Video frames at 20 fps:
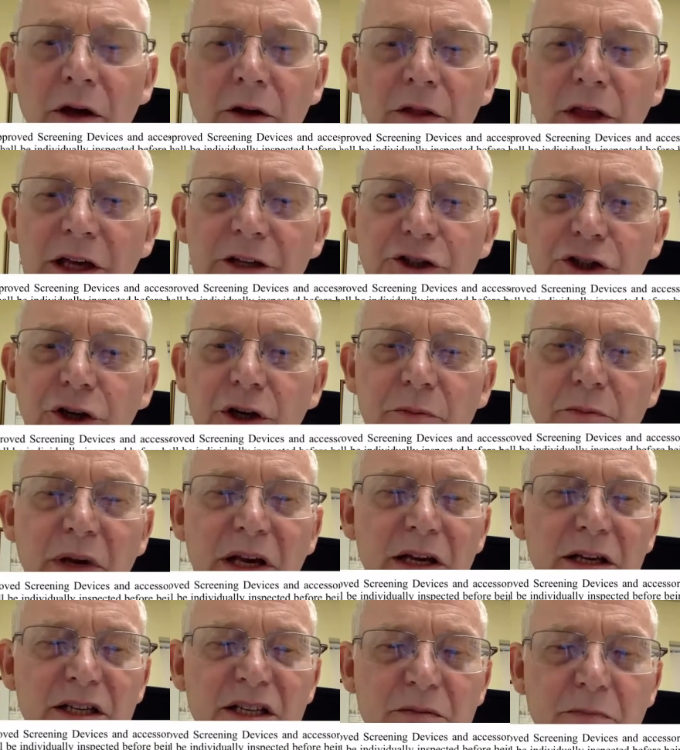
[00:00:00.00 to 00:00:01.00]
they should be
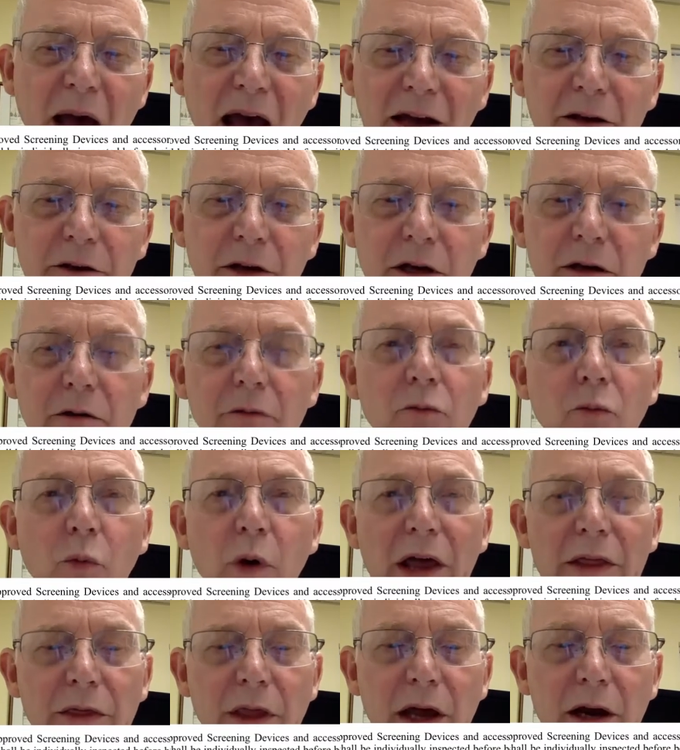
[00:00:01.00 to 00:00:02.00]
inspected
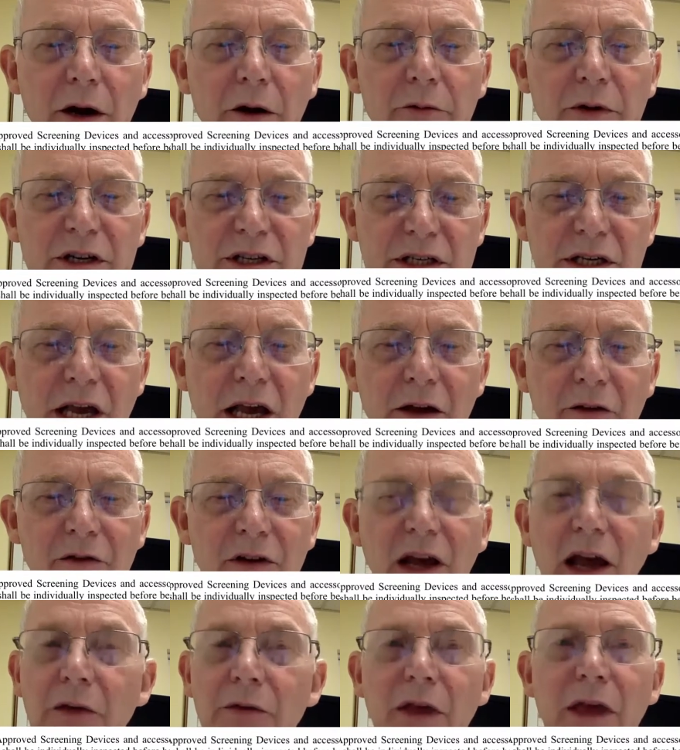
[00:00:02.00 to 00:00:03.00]
when they are received,
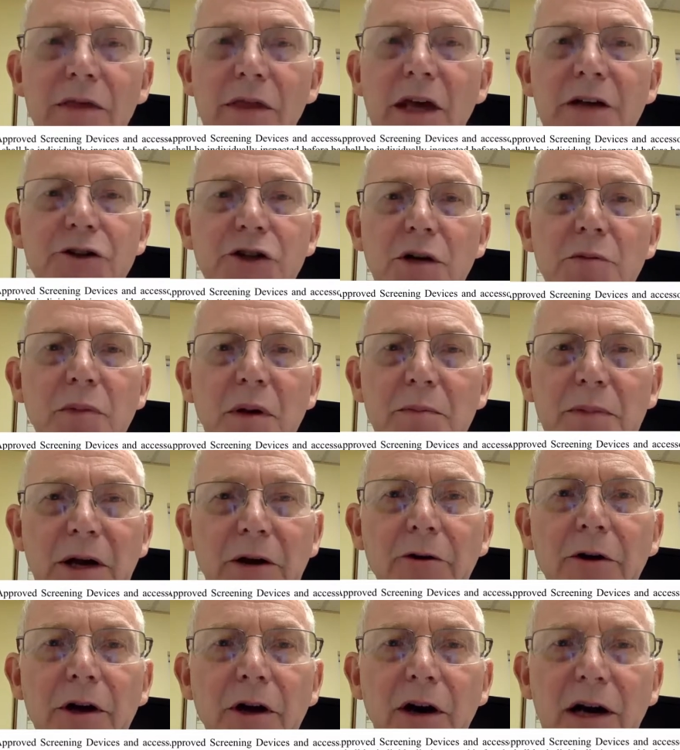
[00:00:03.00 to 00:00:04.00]
and then they should be
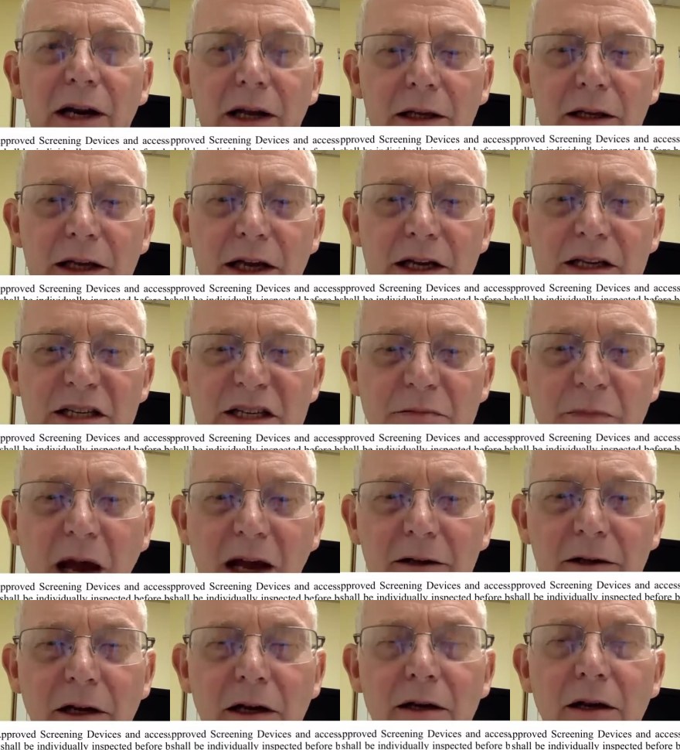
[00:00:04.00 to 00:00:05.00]
periodically
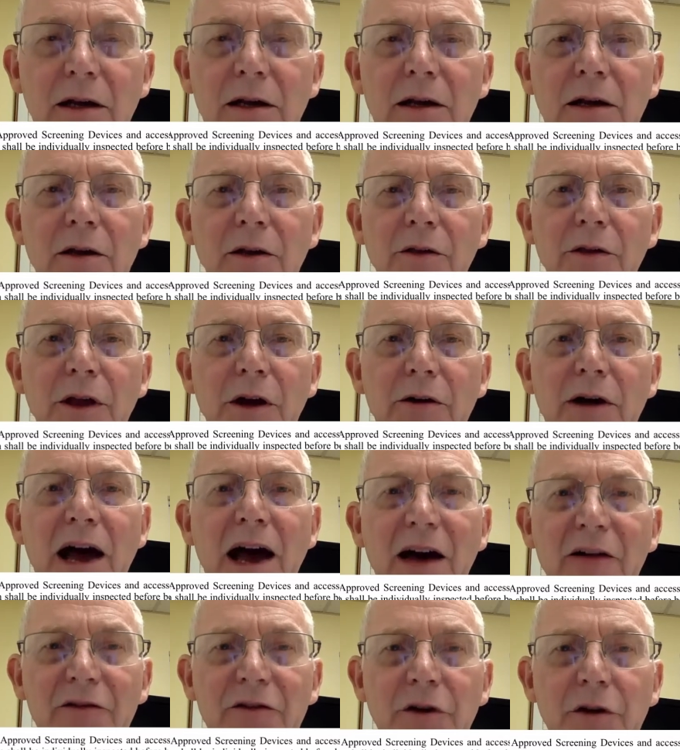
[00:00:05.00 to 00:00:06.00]
inspected
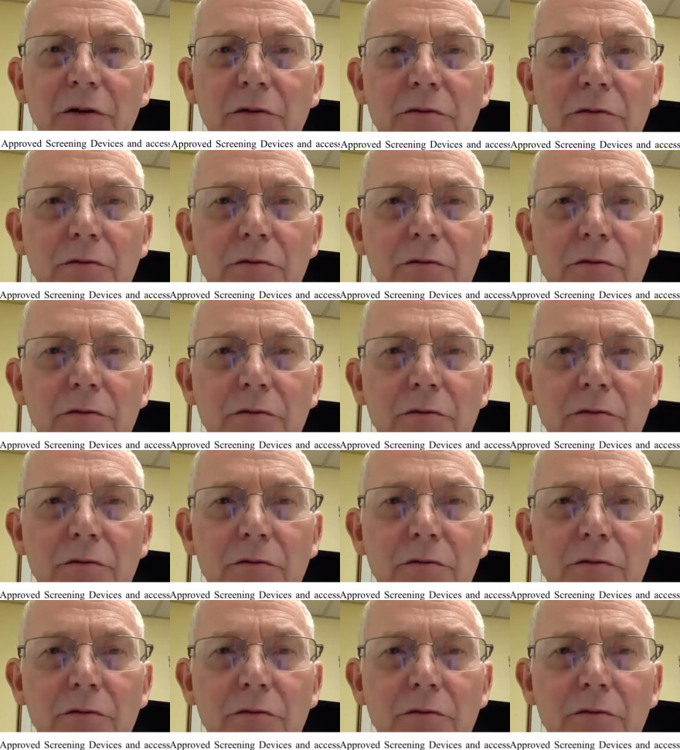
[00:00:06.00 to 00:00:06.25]
thereafter.